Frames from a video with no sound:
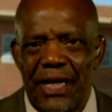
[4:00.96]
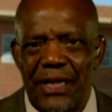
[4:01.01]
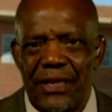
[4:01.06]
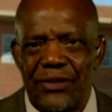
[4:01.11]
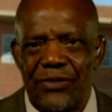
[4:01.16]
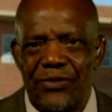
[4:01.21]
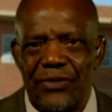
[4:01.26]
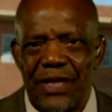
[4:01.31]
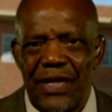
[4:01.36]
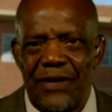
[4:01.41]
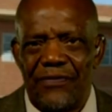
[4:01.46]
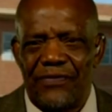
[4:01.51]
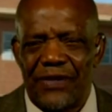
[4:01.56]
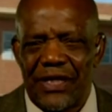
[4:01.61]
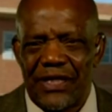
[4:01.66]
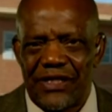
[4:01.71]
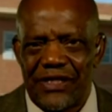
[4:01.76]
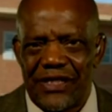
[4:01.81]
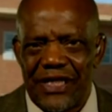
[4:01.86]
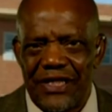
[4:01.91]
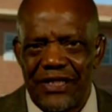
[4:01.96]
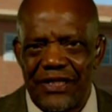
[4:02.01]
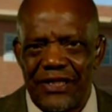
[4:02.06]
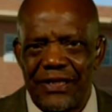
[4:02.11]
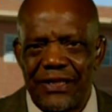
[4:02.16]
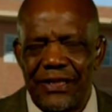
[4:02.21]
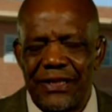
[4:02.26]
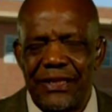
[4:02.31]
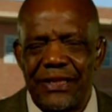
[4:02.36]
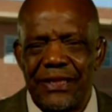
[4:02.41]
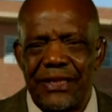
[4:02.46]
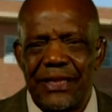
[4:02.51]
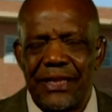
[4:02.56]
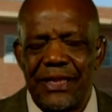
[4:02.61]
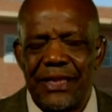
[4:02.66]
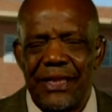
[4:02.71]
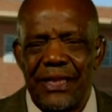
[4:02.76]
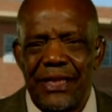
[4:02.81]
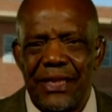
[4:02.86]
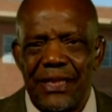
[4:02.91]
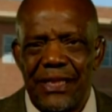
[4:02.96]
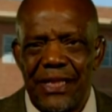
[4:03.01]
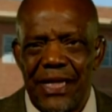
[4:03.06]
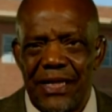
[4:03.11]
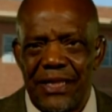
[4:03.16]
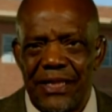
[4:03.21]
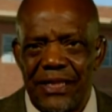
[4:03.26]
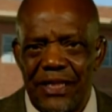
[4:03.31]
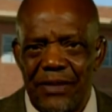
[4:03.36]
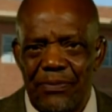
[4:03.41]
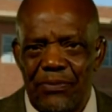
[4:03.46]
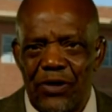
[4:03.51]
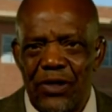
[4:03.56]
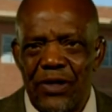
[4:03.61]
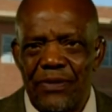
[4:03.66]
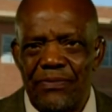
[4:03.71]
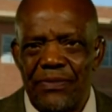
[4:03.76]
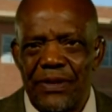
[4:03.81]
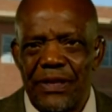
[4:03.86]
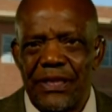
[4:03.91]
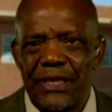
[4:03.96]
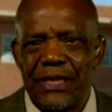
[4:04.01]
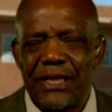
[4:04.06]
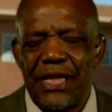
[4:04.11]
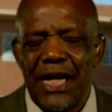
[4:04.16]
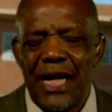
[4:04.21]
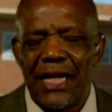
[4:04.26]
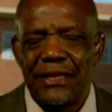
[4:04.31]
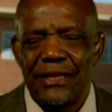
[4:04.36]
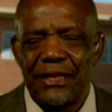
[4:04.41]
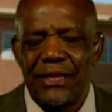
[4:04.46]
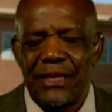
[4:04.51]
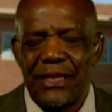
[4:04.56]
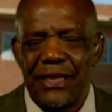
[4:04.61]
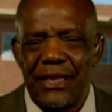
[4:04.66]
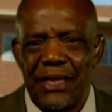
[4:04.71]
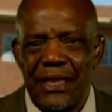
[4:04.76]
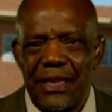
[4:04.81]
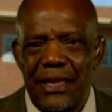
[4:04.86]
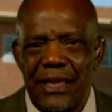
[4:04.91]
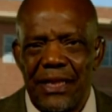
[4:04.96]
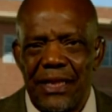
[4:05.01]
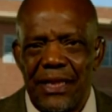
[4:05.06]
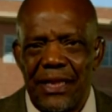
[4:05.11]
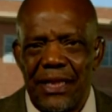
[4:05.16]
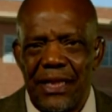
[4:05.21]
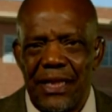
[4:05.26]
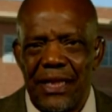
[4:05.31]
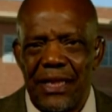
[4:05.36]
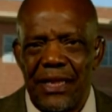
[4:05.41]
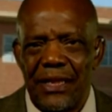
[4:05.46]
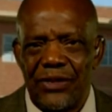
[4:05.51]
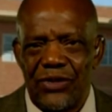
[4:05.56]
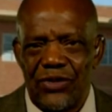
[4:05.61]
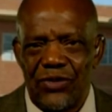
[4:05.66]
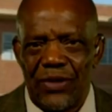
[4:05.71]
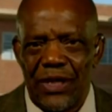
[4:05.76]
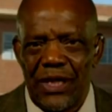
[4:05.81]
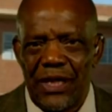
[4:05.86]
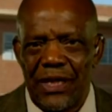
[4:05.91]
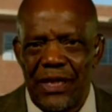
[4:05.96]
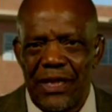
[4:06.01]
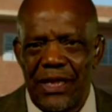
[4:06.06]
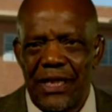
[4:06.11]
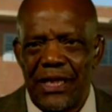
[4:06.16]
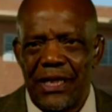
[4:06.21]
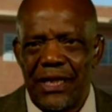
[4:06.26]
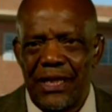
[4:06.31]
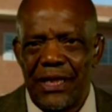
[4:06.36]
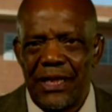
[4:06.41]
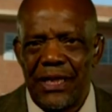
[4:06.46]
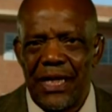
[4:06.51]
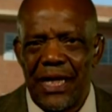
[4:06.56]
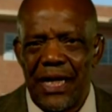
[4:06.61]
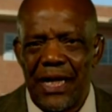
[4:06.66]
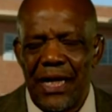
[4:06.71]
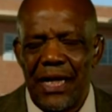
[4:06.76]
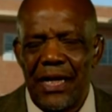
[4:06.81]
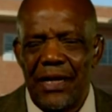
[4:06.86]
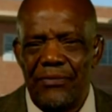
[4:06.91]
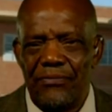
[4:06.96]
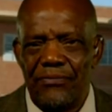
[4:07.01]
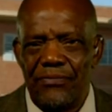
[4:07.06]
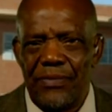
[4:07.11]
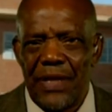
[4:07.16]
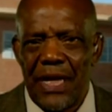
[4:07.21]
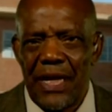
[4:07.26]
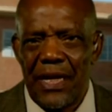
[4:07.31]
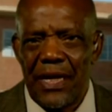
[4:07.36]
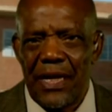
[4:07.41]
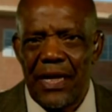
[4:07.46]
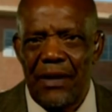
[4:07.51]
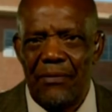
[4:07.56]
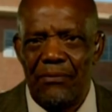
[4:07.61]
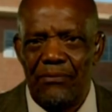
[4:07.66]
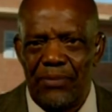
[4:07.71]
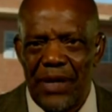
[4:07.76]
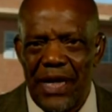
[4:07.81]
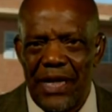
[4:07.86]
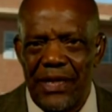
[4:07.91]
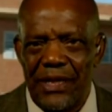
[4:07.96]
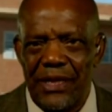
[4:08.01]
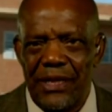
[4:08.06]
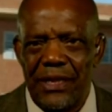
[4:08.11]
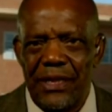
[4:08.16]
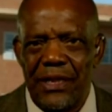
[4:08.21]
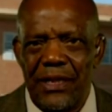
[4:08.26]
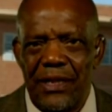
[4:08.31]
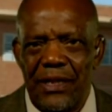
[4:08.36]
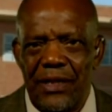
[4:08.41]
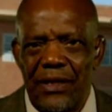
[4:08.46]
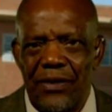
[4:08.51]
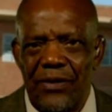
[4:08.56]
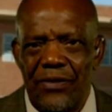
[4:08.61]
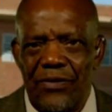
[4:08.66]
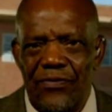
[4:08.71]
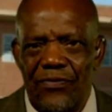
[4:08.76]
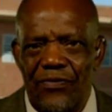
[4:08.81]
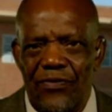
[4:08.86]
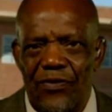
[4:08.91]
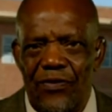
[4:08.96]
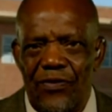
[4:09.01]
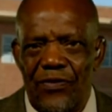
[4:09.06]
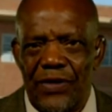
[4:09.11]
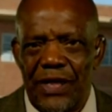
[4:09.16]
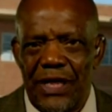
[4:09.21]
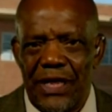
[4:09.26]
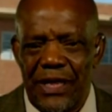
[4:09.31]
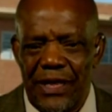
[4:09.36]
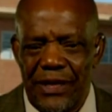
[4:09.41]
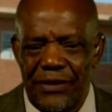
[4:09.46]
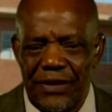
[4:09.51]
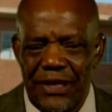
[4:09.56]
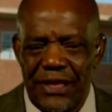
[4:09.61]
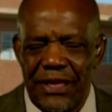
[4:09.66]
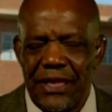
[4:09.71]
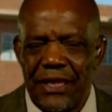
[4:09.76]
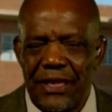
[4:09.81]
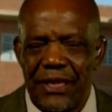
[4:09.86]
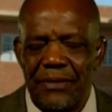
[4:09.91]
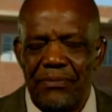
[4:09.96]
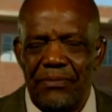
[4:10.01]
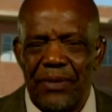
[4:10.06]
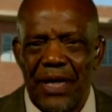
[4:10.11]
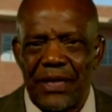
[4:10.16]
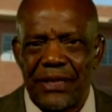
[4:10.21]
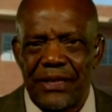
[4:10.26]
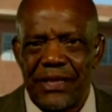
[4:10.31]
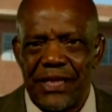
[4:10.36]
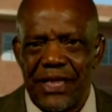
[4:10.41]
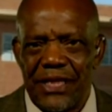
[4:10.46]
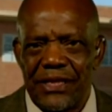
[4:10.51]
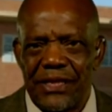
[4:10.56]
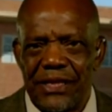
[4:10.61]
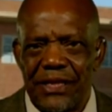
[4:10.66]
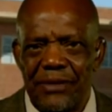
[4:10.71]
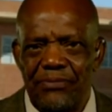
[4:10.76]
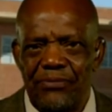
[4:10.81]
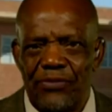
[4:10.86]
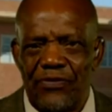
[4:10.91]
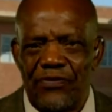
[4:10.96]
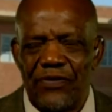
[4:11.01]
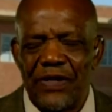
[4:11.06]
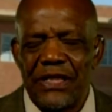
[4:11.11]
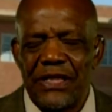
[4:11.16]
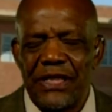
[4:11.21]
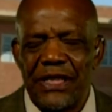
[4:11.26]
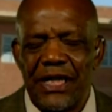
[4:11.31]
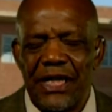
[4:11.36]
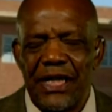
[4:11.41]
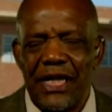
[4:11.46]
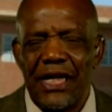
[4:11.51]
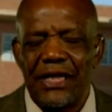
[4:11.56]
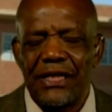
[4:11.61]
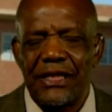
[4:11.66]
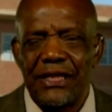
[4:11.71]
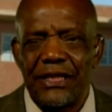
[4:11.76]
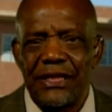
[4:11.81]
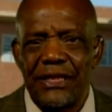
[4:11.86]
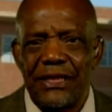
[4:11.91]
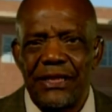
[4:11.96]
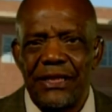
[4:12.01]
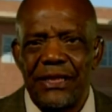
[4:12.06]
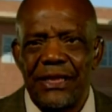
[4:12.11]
regard to their frustration, their disappointment in us during the campaign for the recently passed national election.